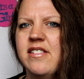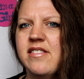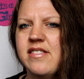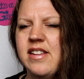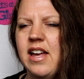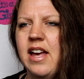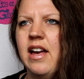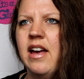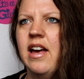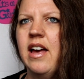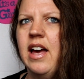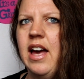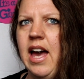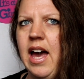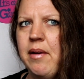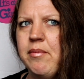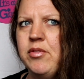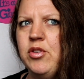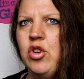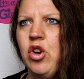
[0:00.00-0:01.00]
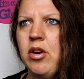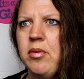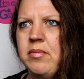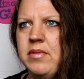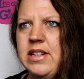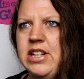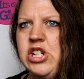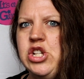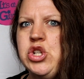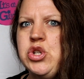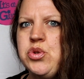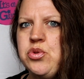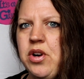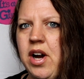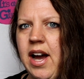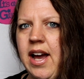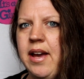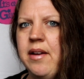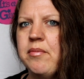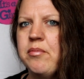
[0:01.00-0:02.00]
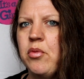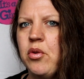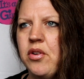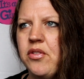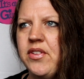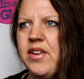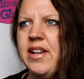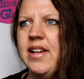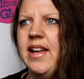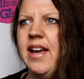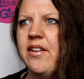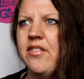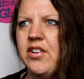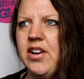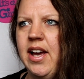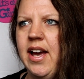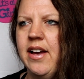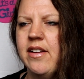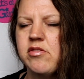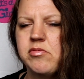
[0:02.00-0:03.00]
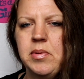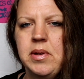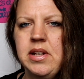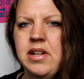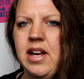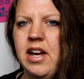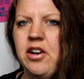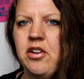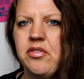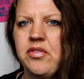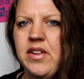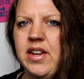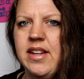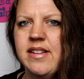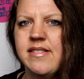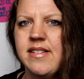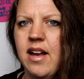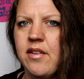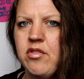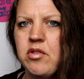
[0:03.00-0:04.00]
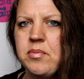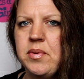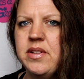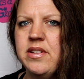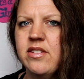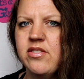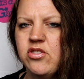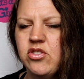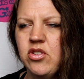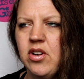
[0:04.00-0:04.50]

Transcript: is abnormally dry more than it ever has been. I don't think it's ever been this